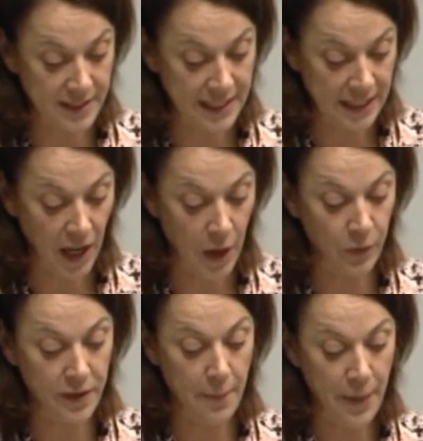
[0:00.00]
in line
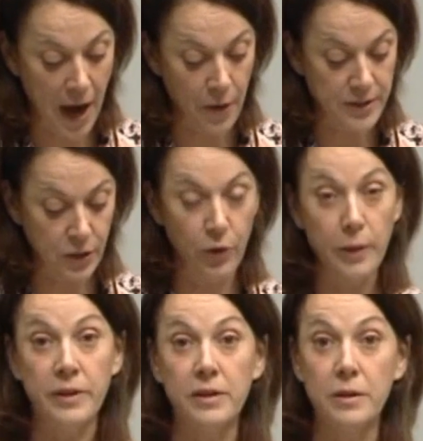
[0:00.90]
with our Paris
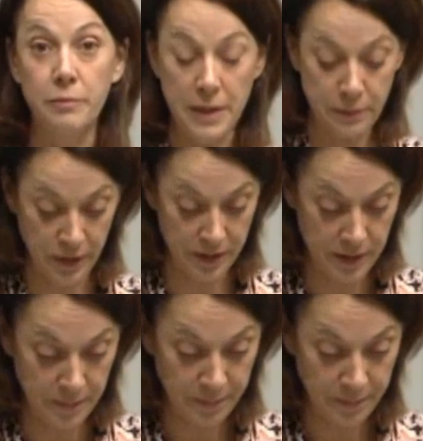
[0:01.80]
Agreement commitment,